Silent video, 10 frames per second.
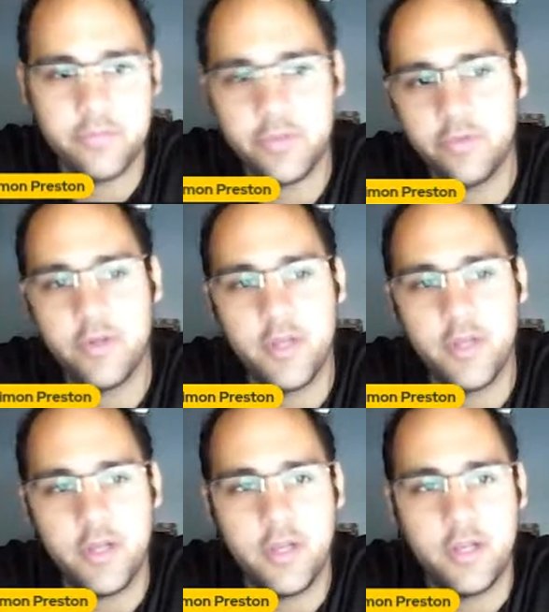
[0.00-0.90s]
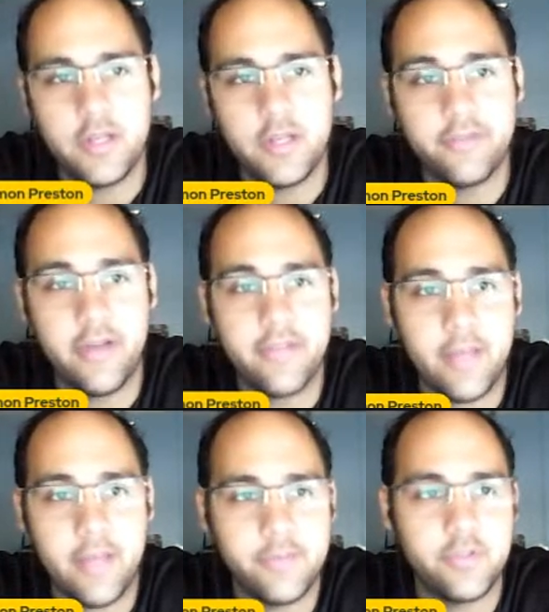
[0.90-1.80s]
So that's 5
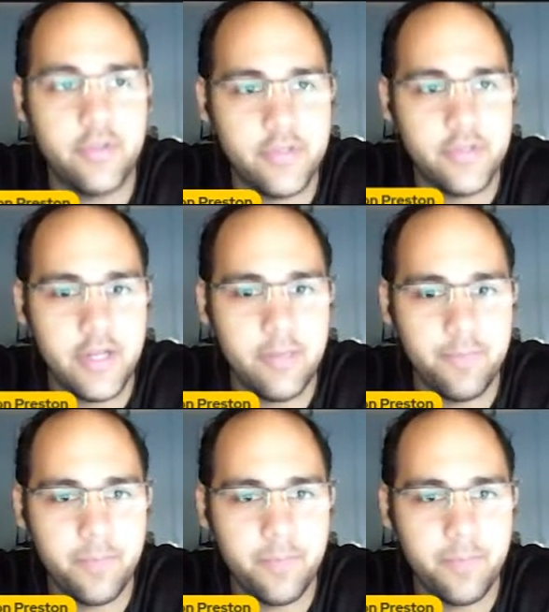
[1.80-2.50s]
caps to his name.